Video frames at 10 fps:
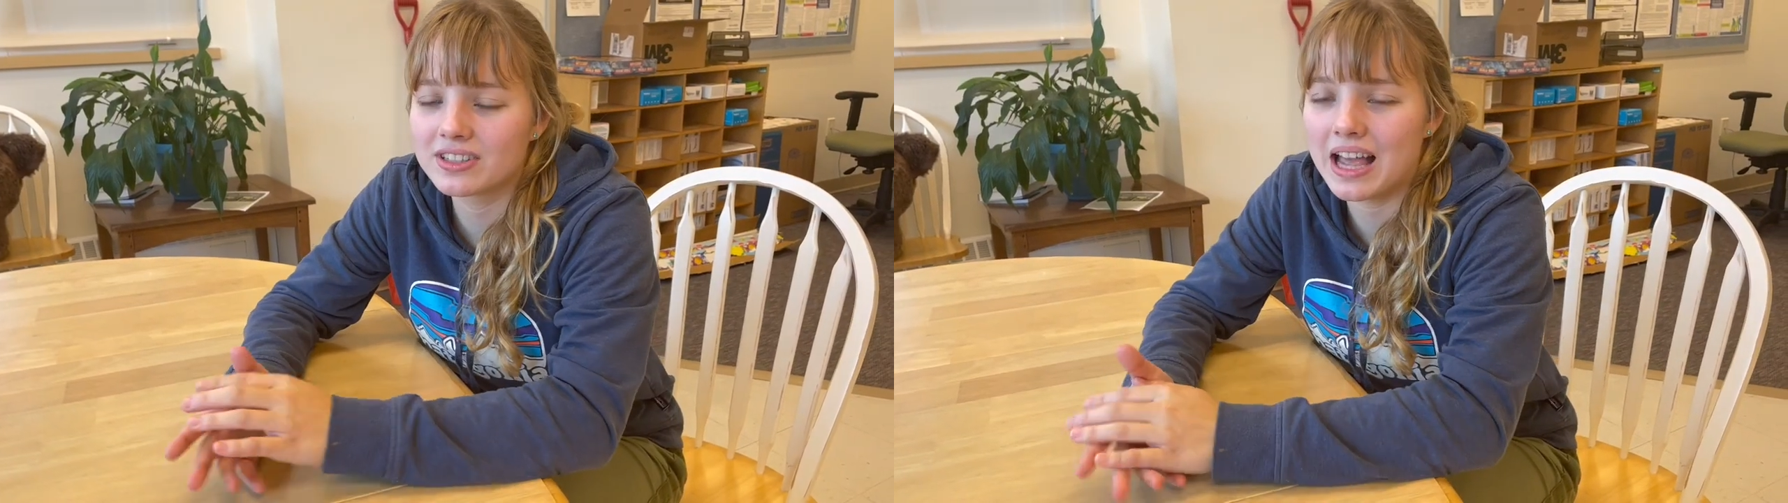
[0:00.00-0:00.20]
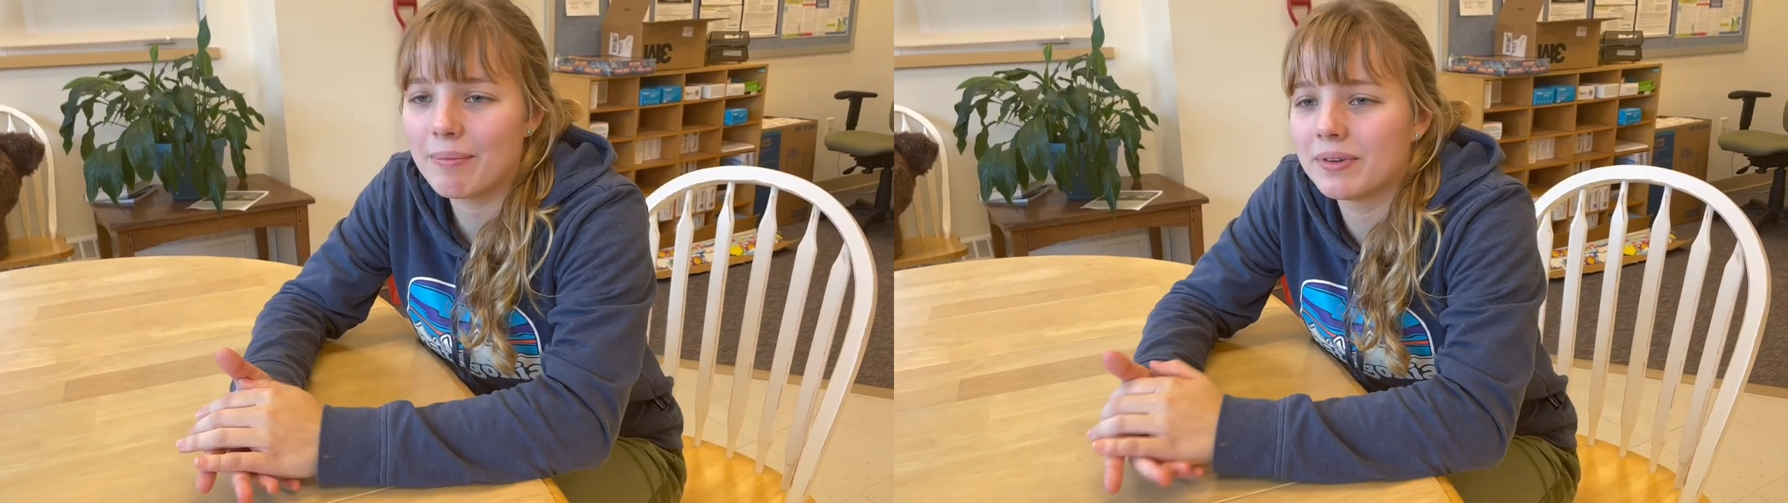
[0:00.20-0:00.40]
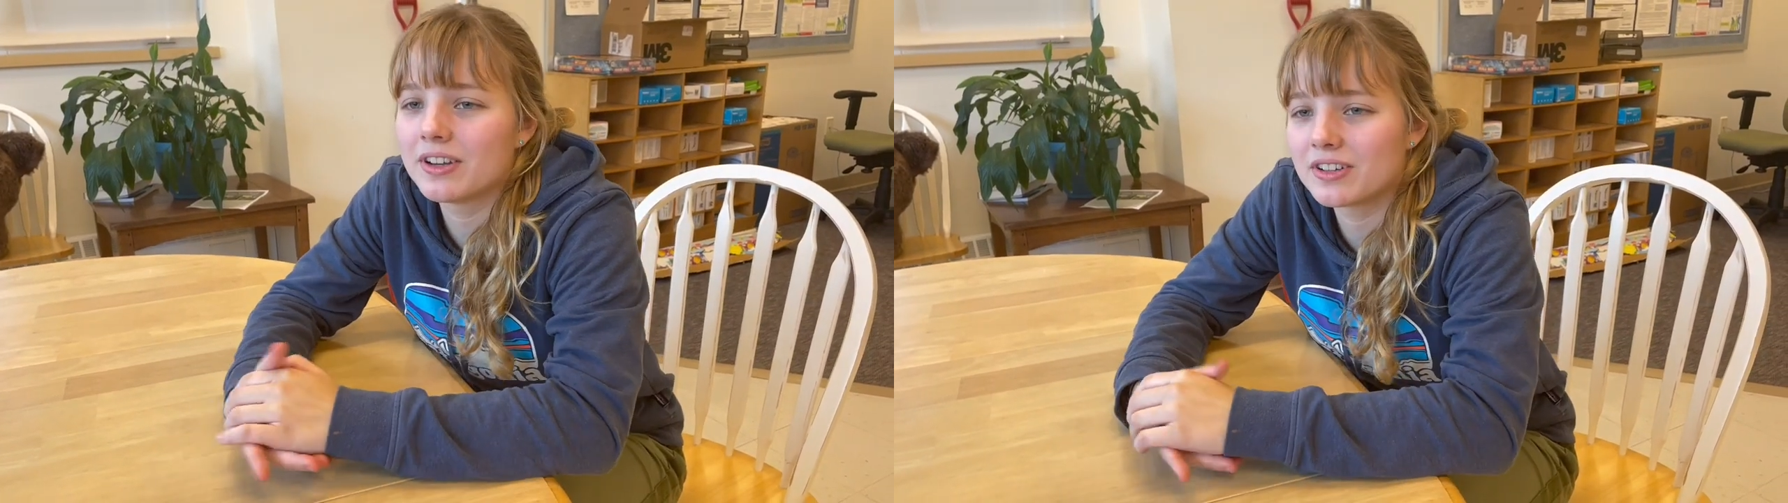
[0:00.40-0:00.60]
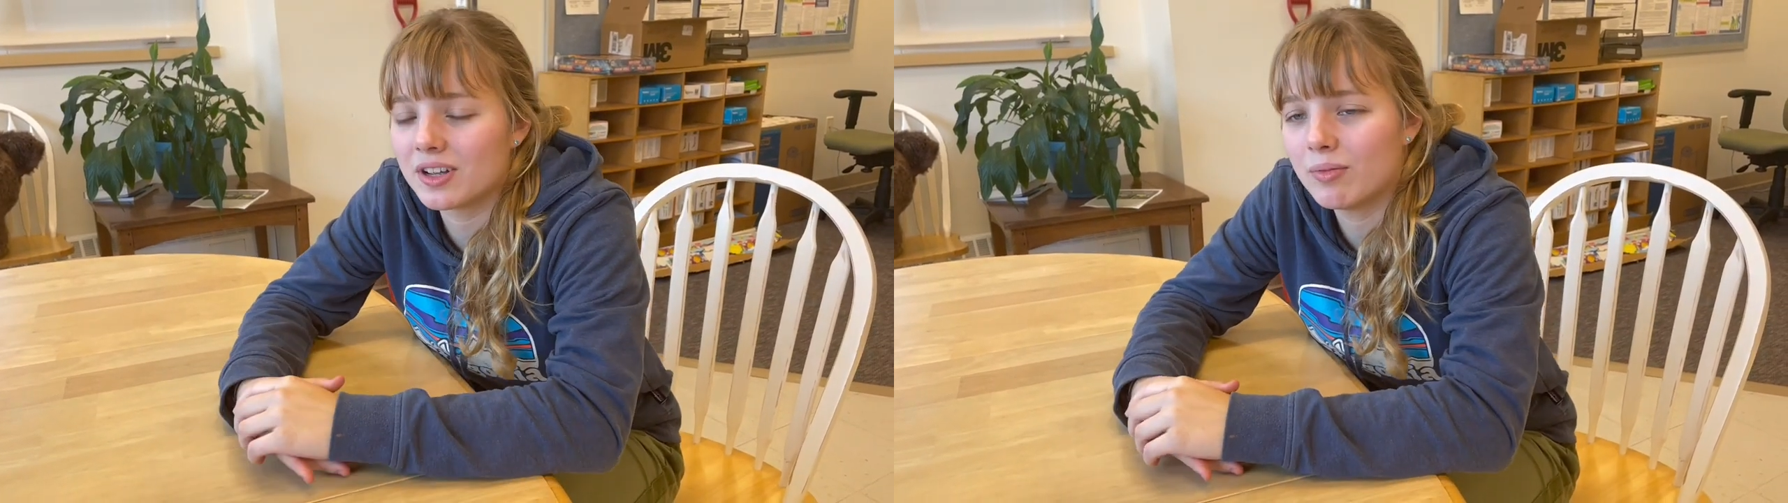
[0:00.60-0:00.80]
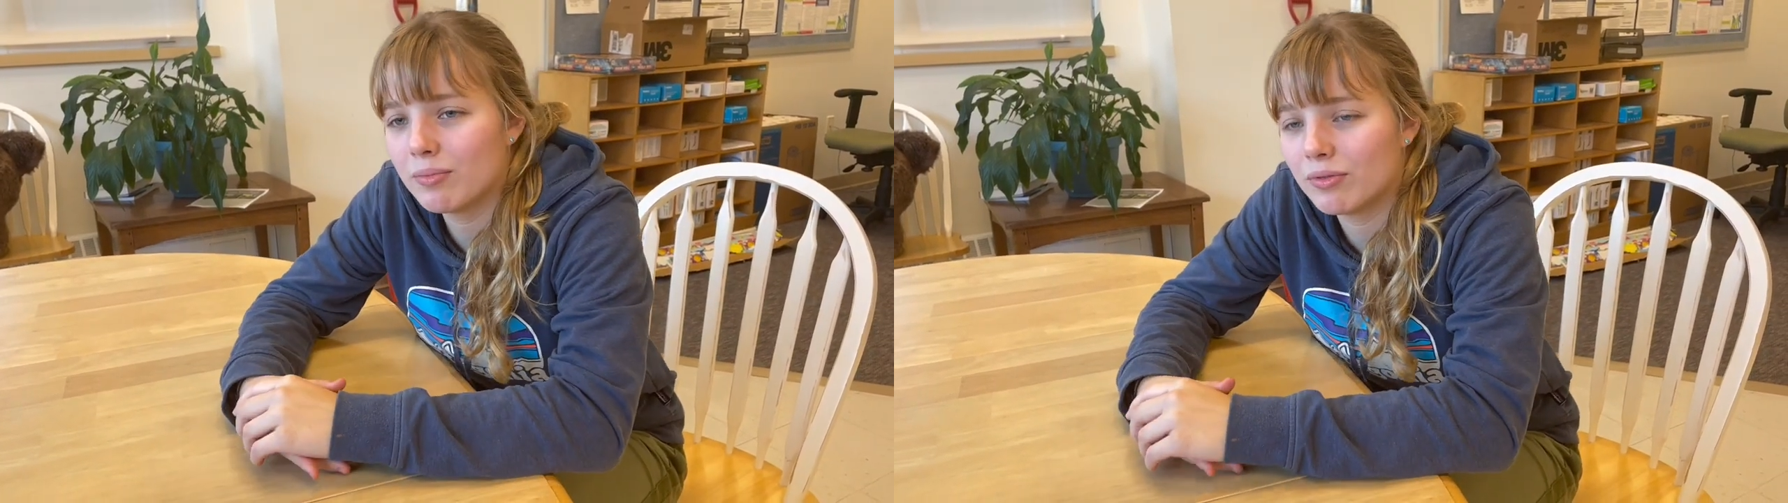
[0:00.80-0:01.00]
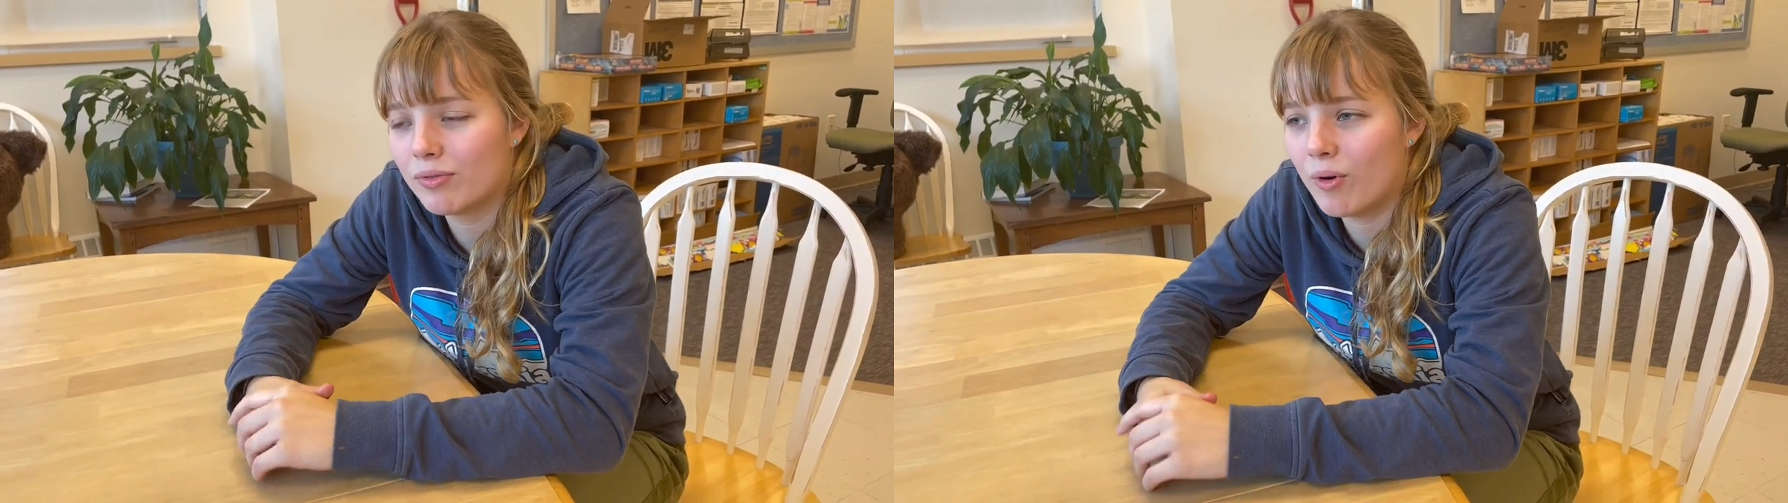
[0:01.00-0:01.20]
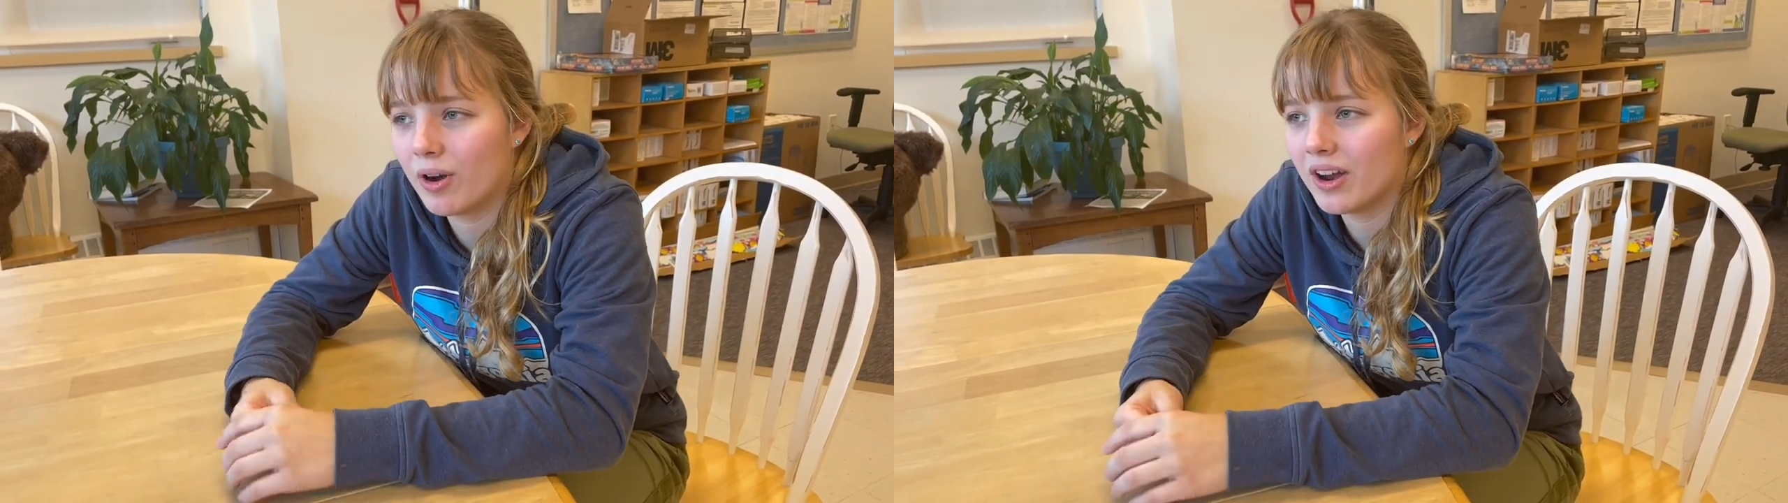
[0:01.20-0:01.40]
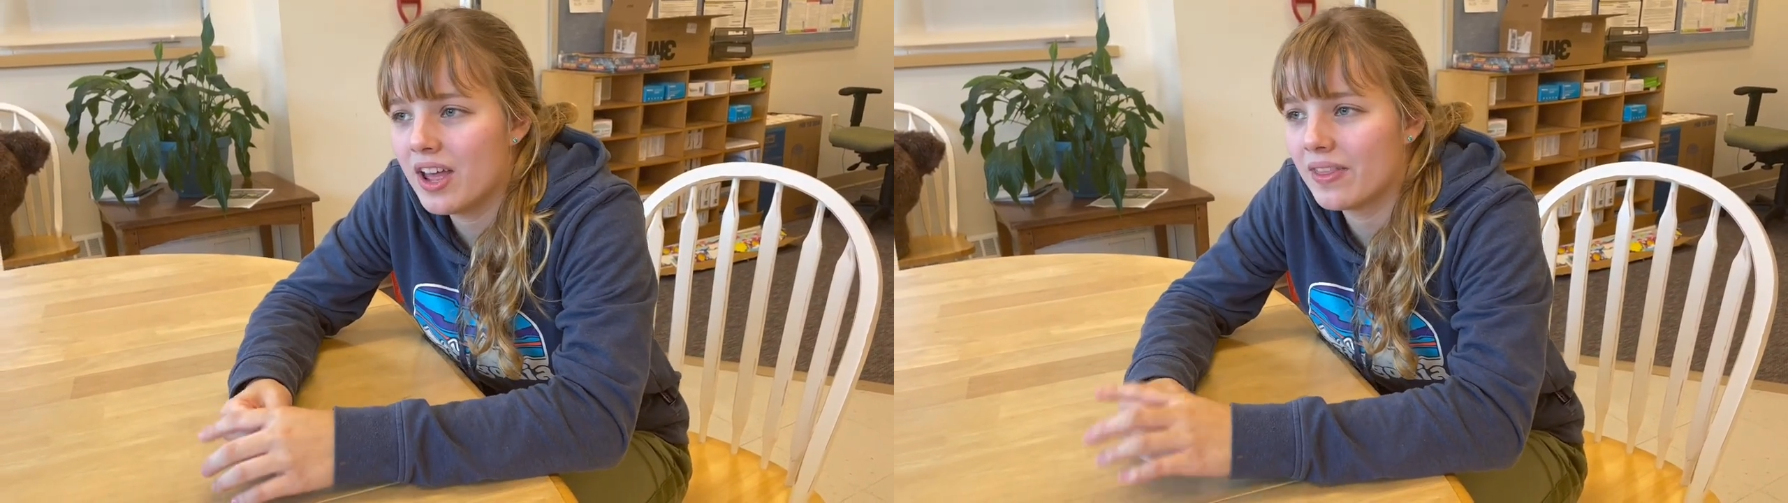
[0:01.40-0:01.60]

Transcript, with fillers: happening to someone before.